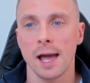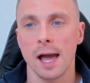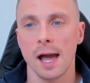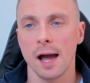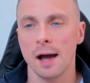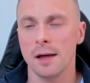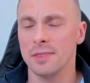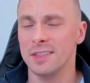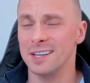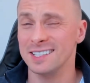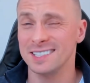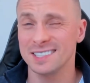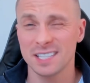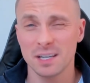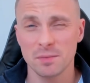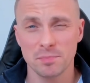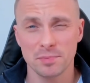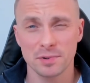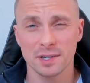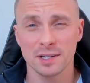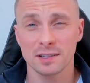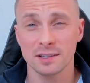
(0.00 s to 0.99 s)
and they
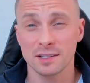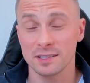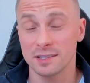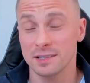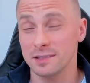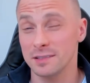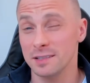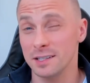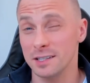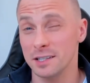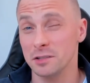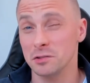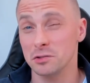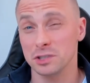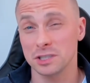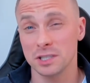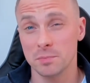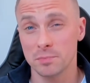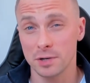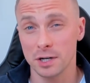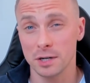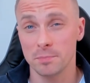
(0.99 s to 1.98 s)
tend to
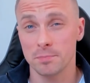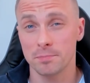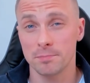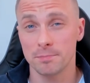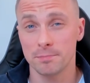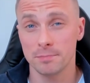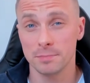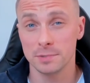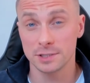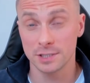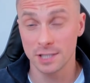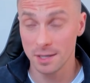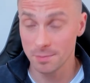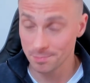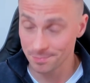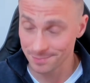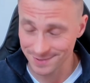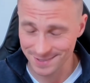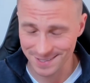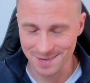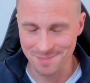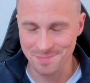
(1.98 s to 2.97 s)

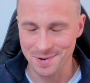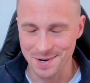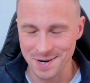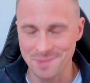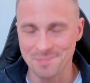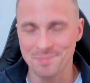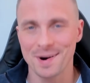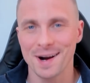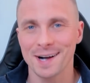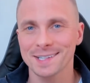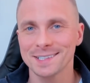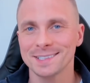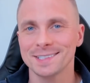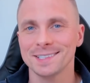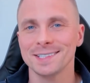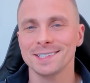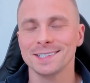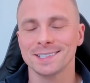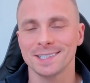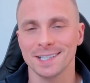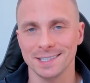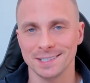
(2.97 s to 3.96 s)
separate
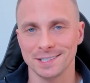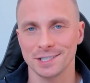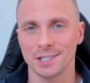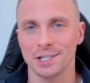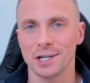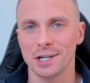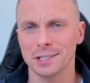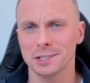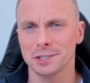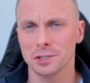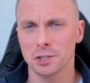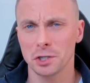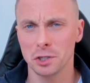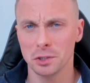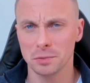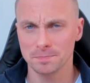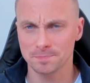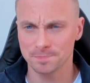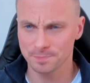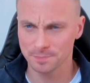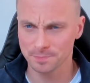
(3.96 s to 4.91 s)
practices, etc. So